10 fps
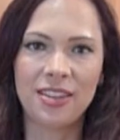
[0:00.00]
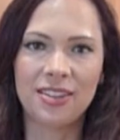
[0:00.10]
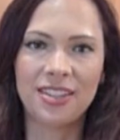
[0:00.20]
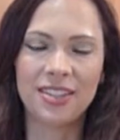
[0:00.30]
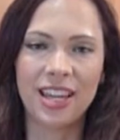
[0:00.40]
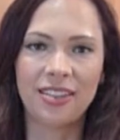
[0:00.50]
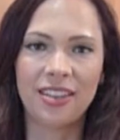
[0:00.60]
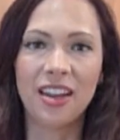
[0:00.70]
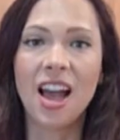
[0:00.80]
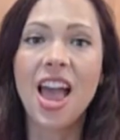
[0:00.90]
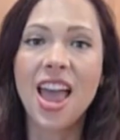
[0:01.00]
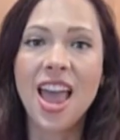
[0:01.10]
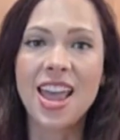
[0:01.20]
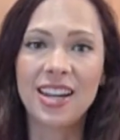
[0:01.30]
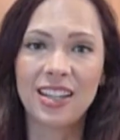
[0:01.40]
This is like the
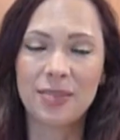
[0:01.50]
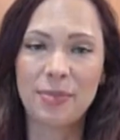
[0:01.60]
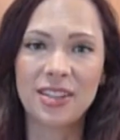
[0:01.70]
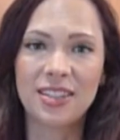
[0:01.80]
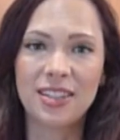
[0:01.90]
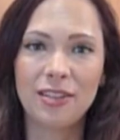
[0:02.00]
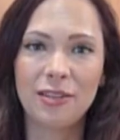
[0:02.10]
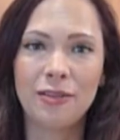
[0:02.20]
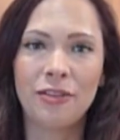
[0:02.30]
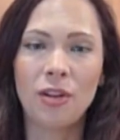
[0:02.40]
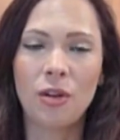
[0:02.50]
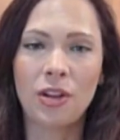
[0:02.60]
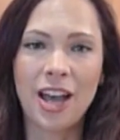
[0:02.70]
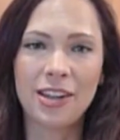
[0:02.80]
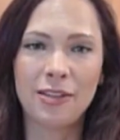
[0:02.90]
inexpensive,
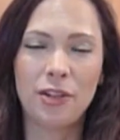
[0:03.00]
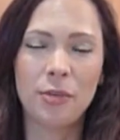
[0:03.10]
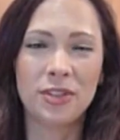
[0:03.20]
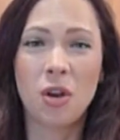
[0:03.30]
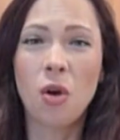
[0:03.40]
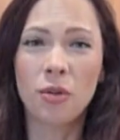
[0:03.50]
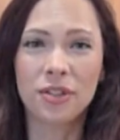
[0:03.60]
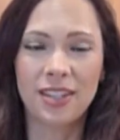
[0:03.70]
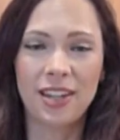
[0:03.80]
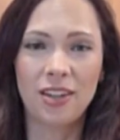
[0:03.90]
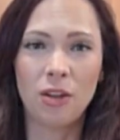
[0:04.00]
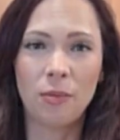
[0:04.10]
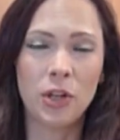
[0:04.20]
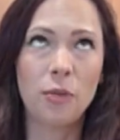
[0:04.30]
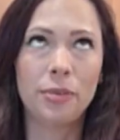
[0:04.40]
kind of almost
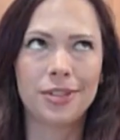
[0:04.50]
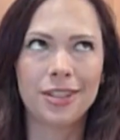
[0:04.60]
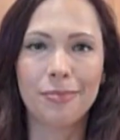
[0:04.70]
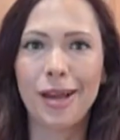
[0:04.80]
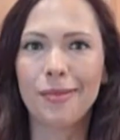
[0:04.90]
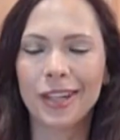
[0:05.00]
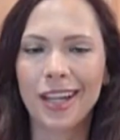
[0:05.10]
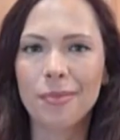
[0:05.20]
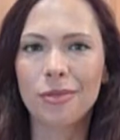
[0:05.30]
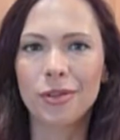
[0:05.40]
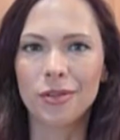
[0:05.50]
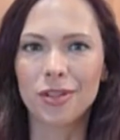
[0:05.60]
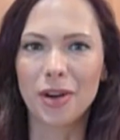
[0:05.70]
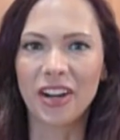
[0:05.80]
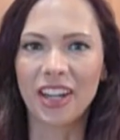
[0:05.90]
wholesale, but open to the public
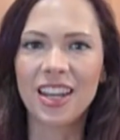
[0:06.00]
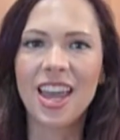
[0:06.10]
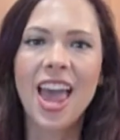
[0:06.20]
produce market.